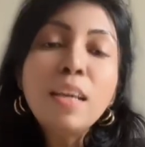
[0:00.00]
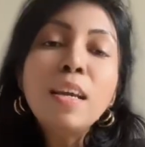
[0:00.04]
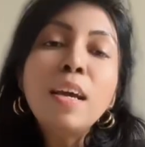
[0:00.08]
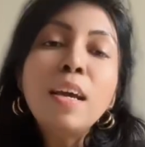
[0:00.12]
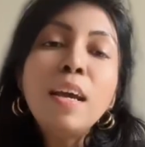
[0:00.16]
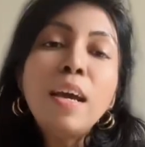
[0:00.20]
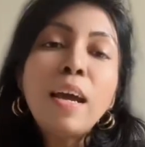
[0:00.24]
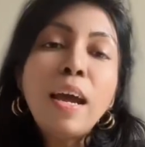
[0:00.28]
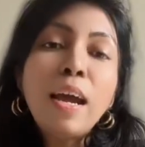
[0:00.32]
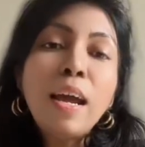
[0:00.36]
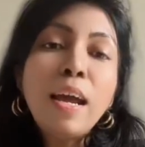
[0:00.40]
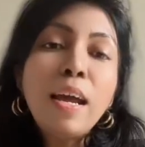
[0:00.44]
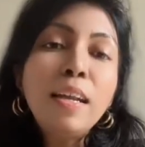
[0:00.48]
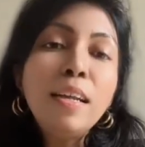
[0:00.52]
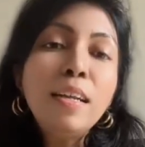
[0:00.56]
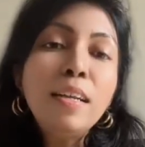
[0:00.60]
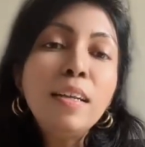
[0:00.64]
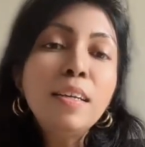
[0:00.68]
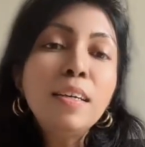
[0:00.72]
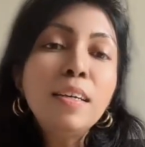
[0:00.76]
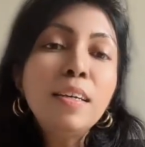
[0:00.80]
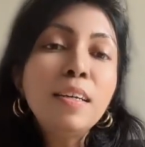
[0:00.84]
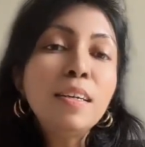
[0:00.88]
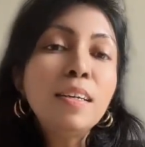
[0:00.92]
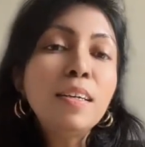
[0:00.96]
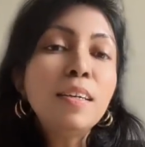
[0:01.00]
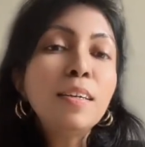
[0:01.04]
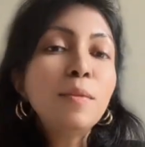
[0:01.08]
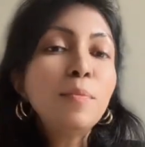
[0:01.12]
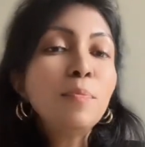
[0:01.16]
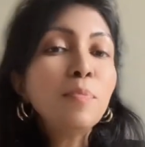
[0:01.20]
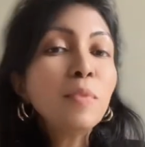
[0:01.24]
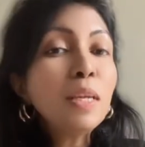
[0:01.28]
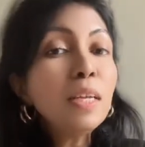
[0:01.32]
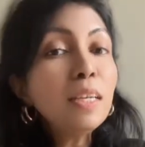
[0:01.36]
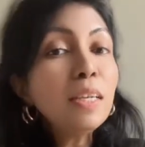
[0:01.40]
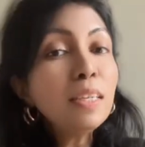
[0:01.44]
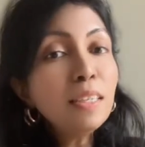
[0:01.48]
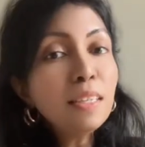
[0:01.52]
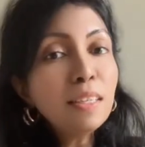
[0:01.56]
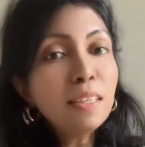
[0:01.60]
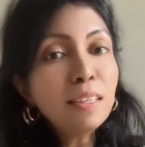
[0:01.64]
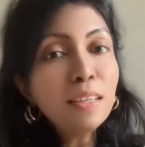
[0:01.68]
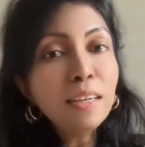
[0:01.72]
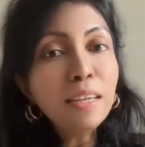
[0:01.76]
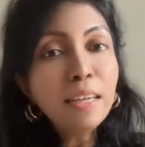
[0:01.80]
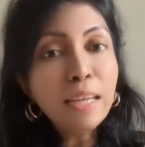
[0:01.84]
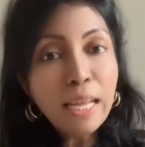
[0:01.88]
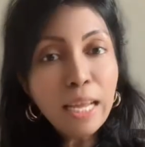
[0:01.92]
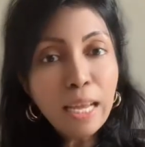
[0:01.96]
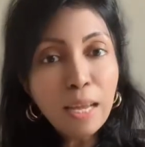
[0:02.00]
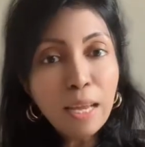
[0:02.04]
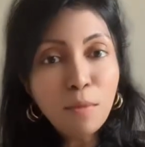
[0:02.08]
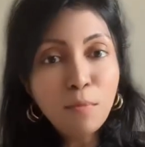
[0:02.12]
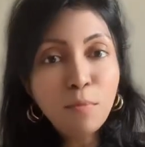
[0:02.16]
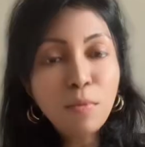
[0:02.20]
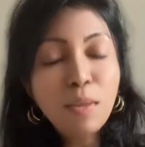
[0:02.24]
and the name,